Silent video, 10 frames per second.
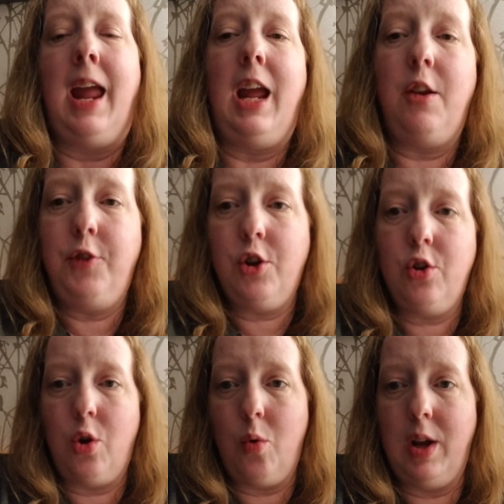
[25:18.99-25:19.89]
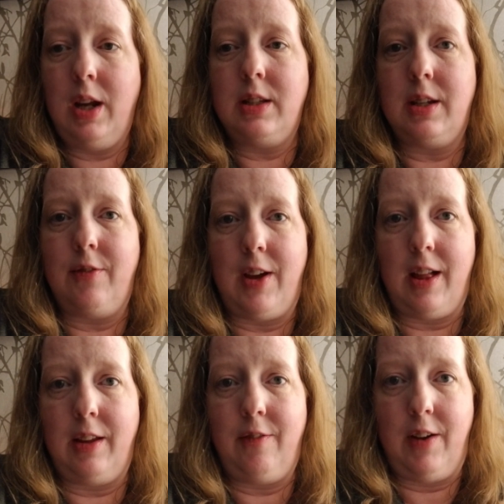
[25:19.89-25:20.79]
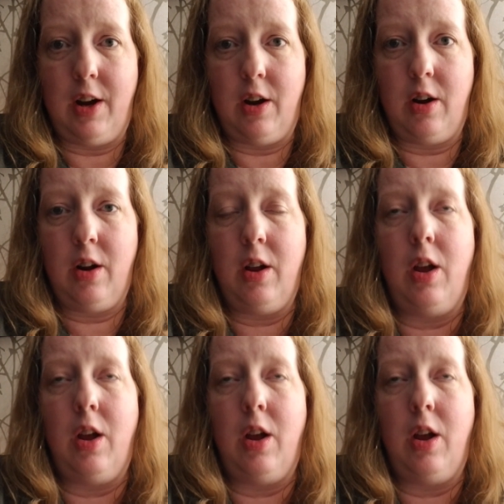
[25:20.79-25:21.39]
If you're going to Valleyfair